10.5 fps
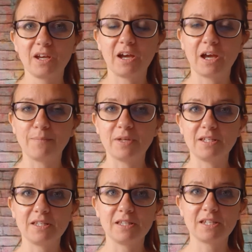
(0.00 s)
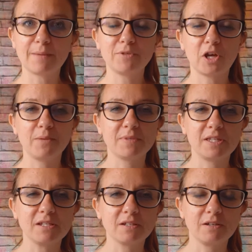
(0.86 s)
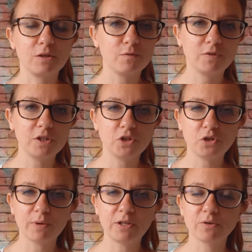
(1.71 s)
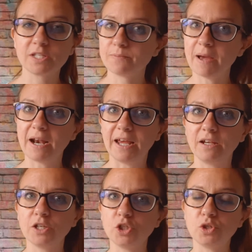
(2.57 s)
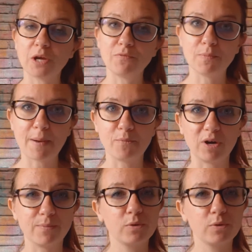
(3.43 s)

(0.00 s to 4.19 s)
And sometimes this can confuse you when you're spelling because you don't remember it,